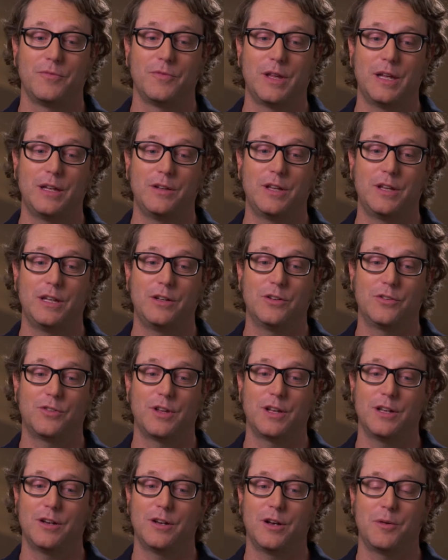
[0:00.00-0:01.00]
they
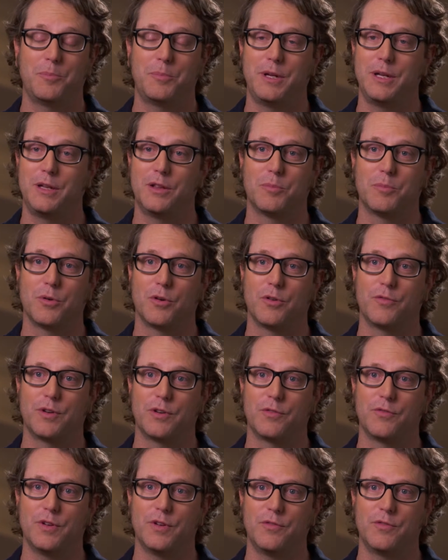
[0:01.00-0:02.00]
just ended up being the
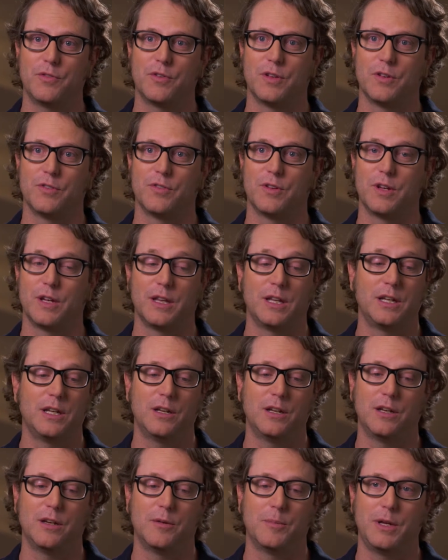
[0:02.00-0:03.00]
perfect fit for this thing. And they
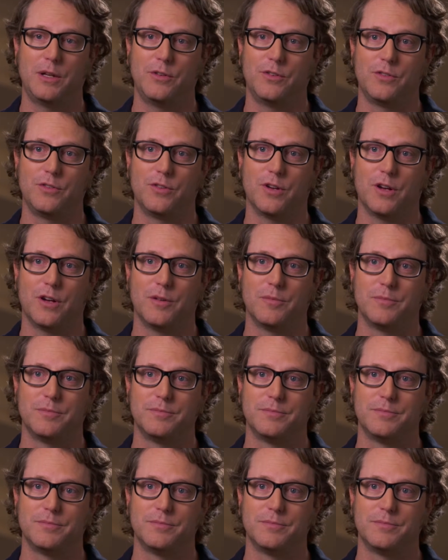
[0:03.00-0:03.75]
did an amazing job.